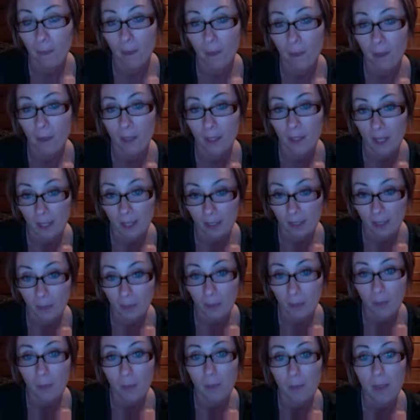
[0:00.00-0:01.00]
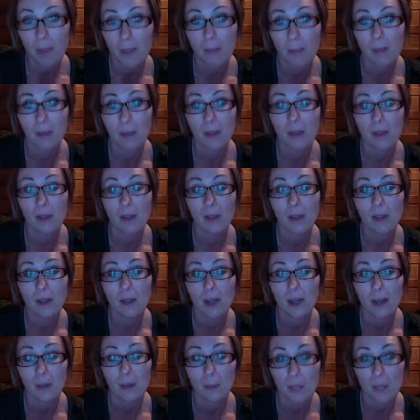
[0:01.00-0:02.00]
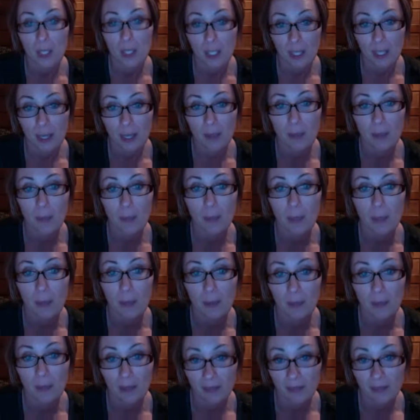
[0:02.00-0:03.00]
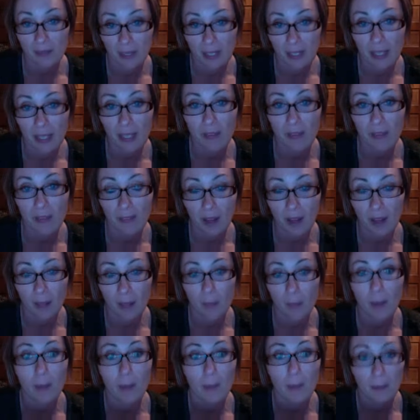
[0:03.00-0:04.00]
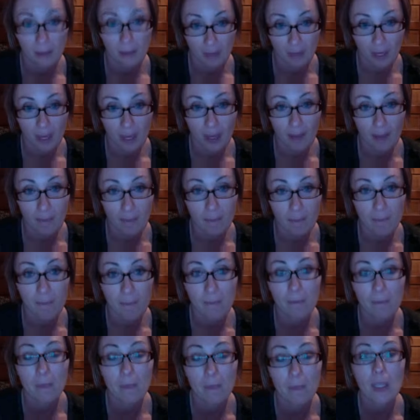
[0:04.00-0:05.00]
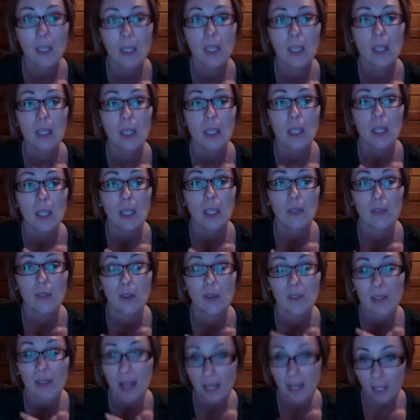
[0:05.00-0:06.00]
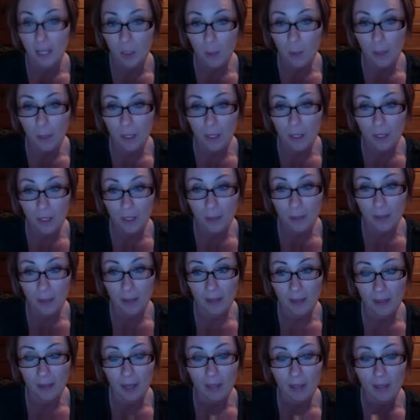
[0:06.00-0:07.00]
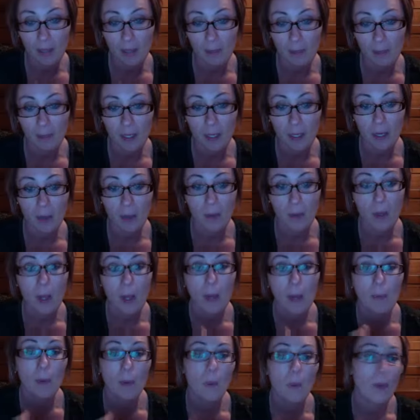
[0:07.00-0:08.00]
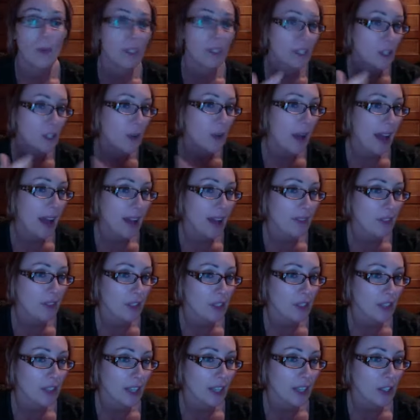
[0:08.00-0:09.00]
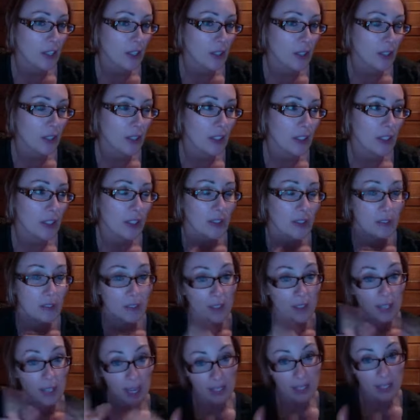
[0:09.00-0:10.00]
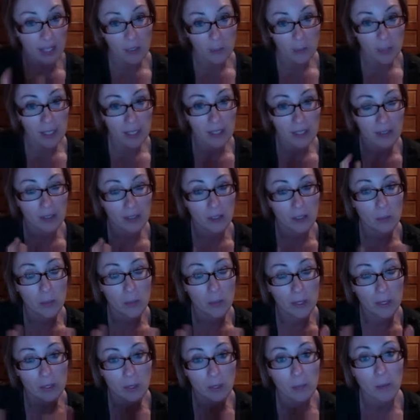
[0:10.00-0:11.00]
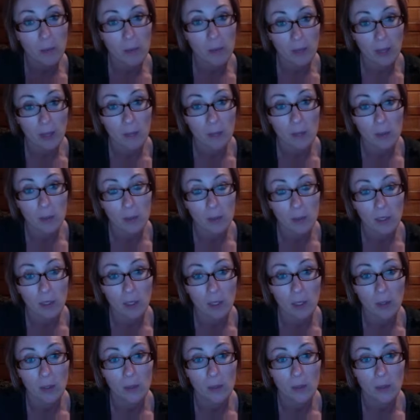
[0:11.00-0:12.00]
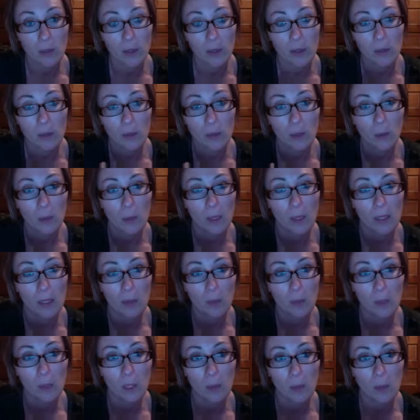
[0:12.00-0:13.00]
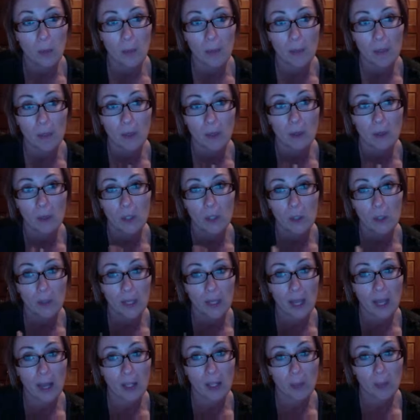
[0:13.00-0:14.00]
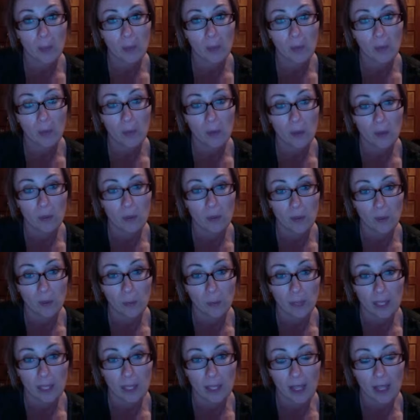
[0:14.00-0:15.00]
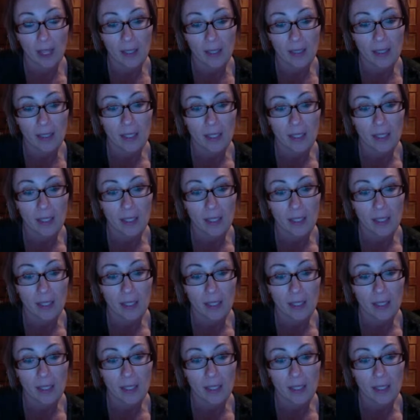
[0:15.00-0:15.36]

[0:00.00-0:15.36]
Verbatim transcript: connecting with people, um, reaching out to people, inviting follow up. Okay. Okay. If you have any questions about that, let me know. But once you have your schedule for next week, because this week's almost come to a close, so I don't know what, what you want me to hold you accountable for over the weekend.